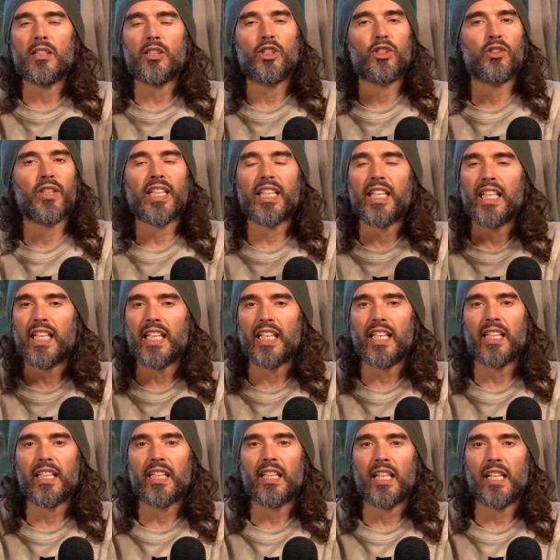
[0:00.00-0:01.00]

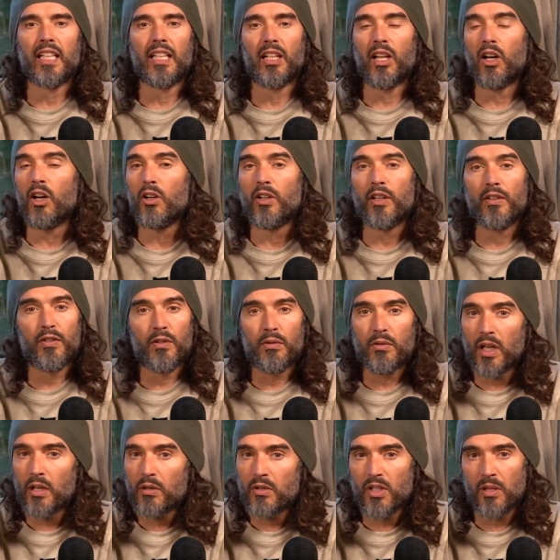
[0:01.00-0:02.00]
drinking, or if you
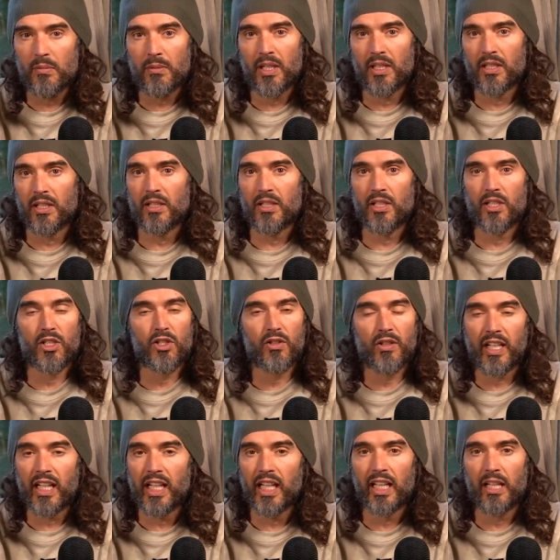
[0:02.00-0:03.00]
know someone that's
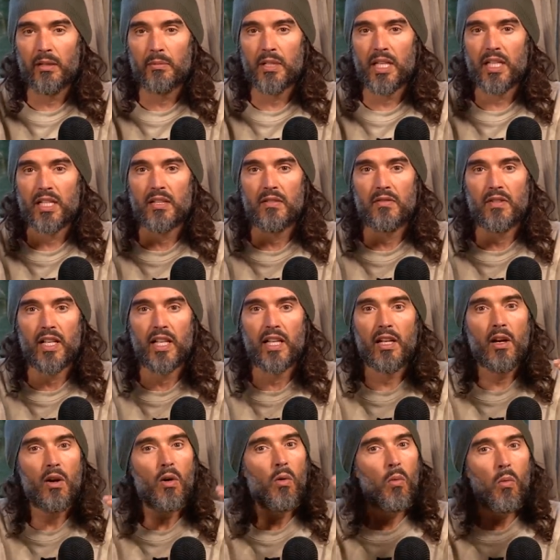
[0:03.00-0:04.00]
drinking obsessively,
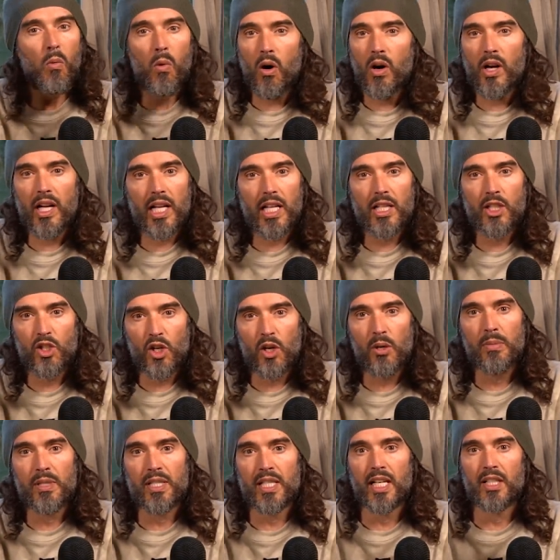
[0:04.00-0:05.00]
what
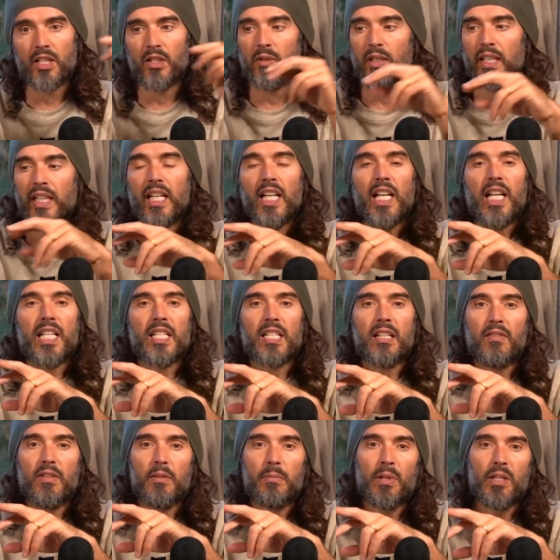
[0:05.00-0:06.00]
job is that doing? It's
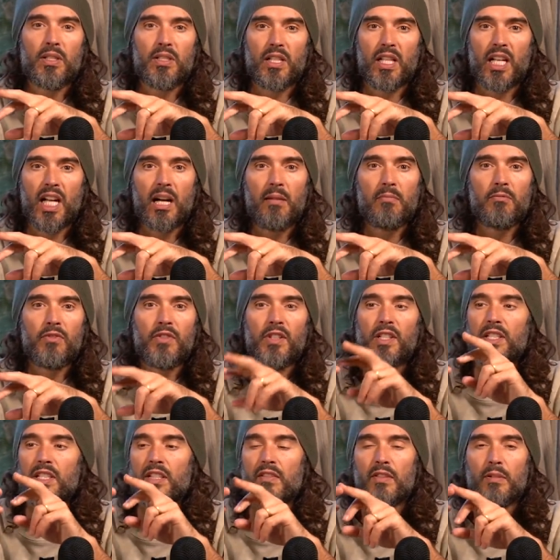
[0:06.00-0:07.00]
giving the person comfort,
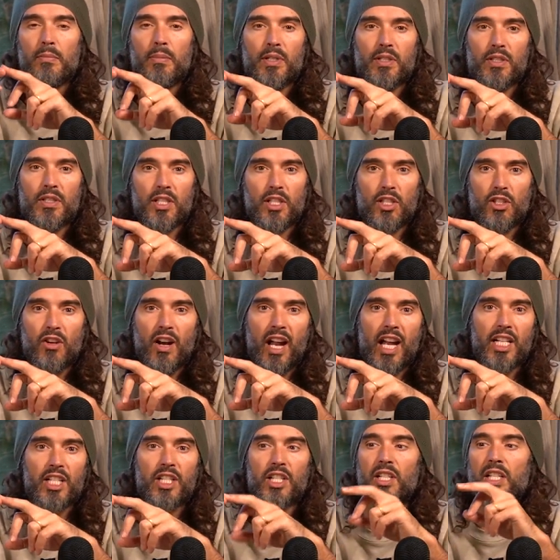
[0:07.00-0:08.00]
it's giving the person
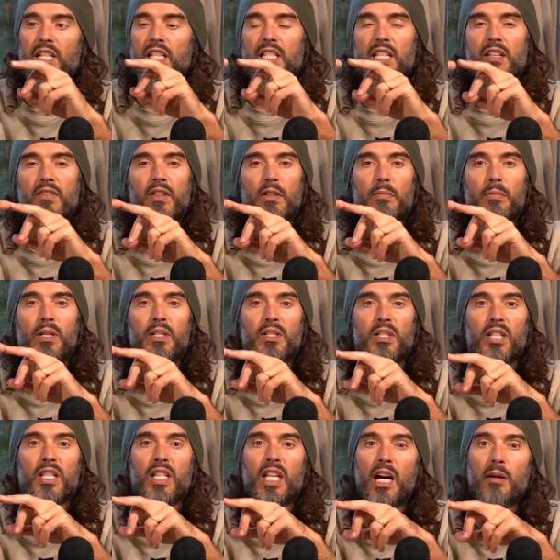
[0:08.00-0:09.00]
distraction, it's giving the
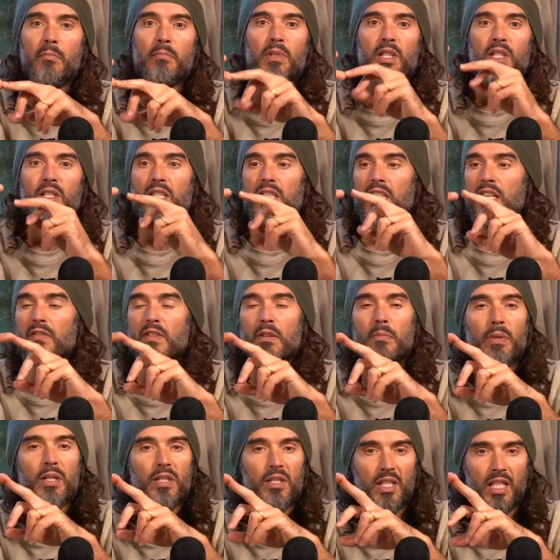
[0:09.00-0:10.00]
person numbness, it's giving the
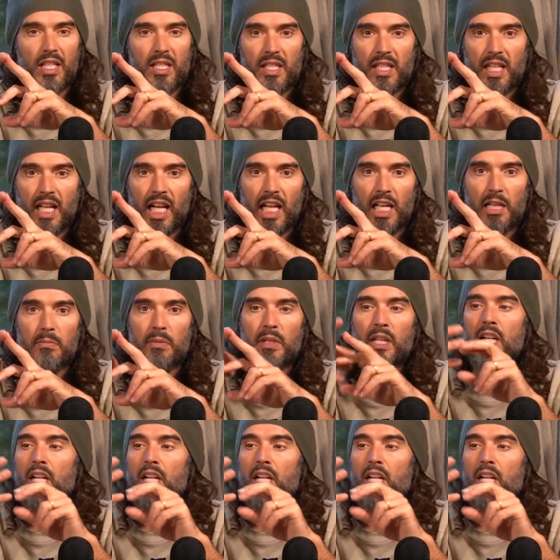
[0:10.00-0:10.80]
person escape.